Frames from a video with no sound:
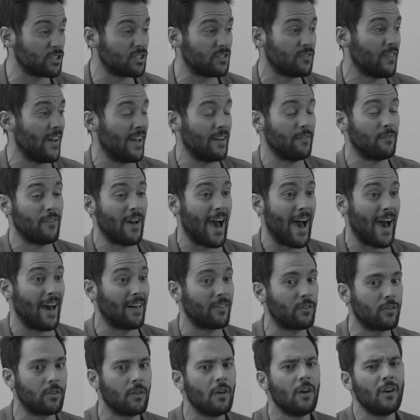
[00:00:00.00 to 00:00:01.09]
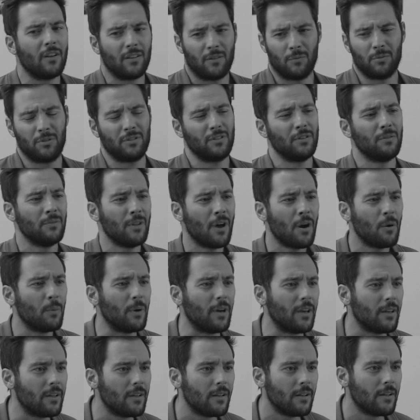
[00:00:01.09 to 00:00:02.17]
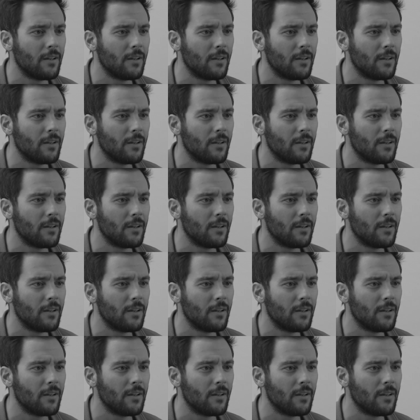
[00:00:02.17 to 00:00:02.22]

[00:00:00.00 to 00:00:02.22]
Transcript: Sven Vath, they would still know it.